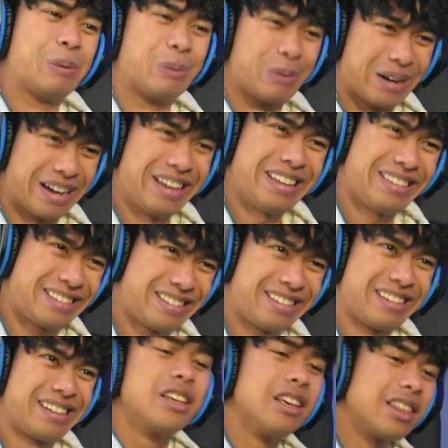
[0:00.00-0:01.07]
What?
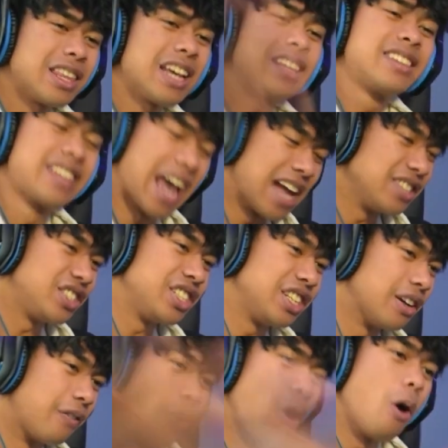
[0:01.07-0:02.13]
You think Denji,
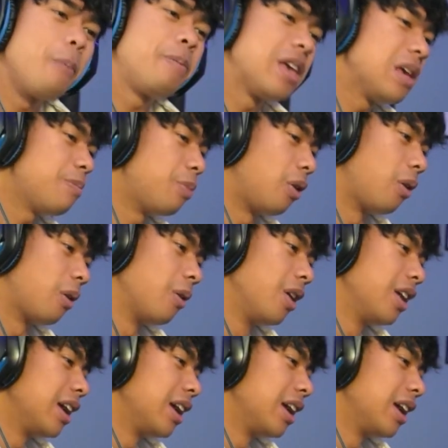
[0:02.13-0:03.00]
of all people,